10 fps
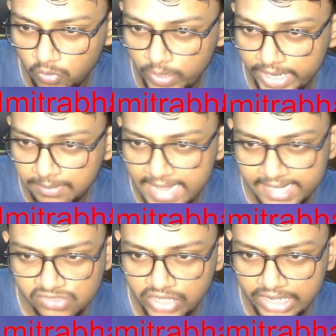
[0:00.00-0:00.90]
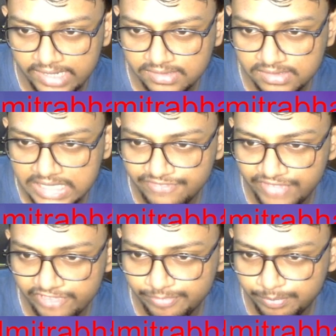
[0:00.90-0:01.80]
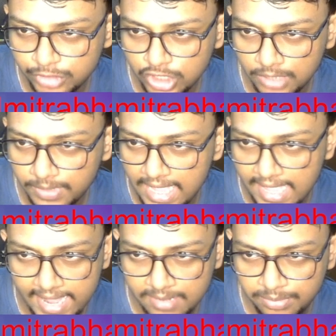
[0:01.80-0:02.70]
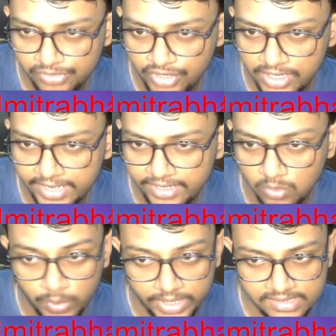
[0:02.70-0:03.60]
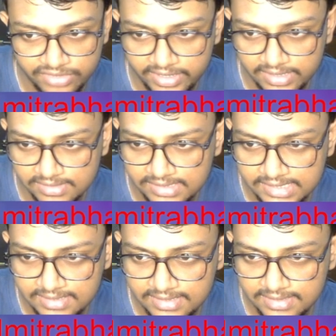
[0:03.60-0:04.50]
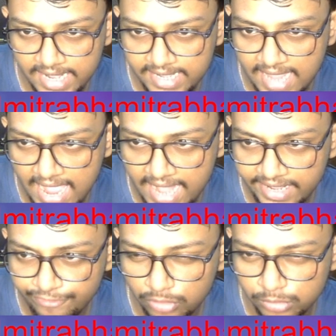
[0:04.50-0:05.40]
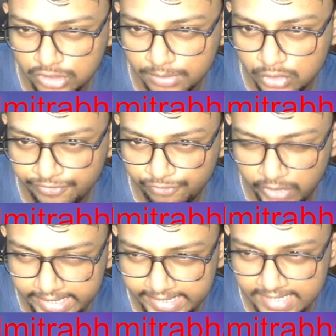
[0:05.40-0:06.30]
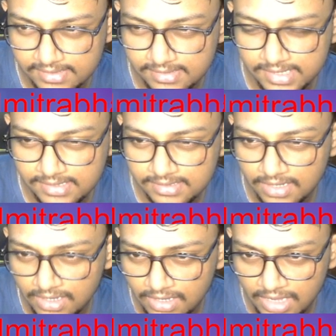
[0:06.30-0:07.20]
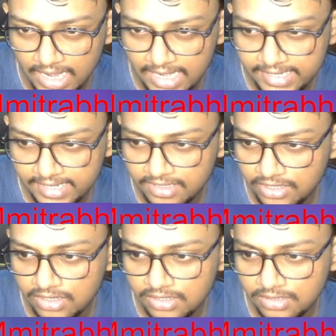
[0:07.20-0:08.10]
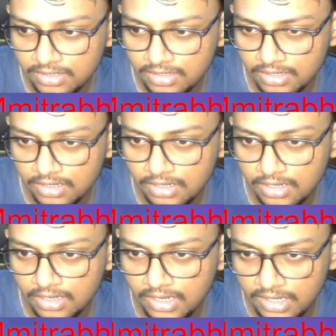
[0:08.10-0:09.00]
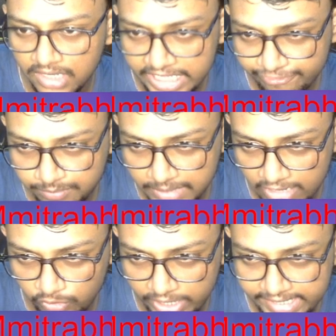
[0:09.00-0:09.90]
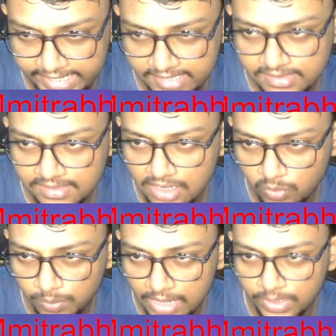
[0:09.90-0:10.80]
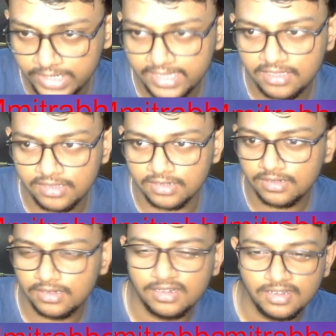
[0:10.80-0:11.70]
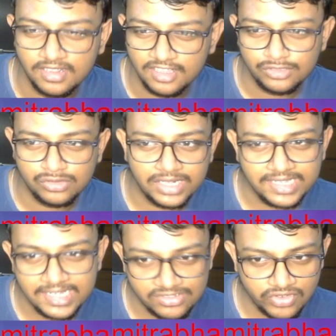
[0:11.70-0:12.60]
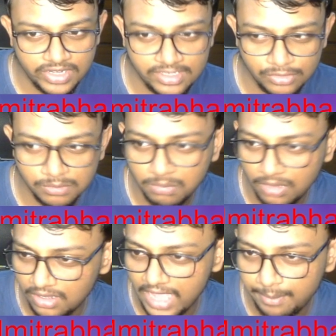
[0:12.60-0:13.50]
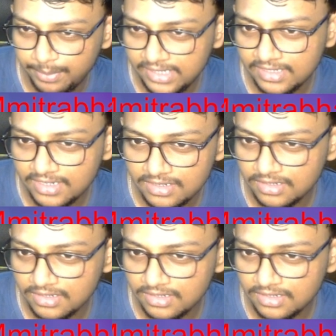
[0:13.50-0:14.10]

Black is threatening this d5 bishop and b3 knight. White is threatening this c6 knight and a4 bishop. So if white takes this, I'll take here. If white takes here, black will take here. So nothing is really happening here.